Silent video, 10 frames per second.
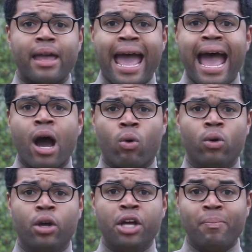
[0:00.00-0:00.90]
How?
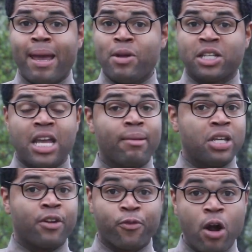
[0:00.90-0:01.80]
Maybe a top
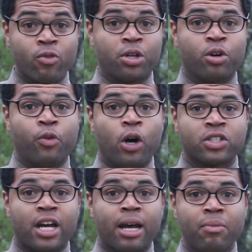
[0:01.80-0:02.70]
10 front runner of all
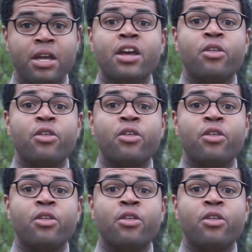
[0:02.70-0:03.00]
time.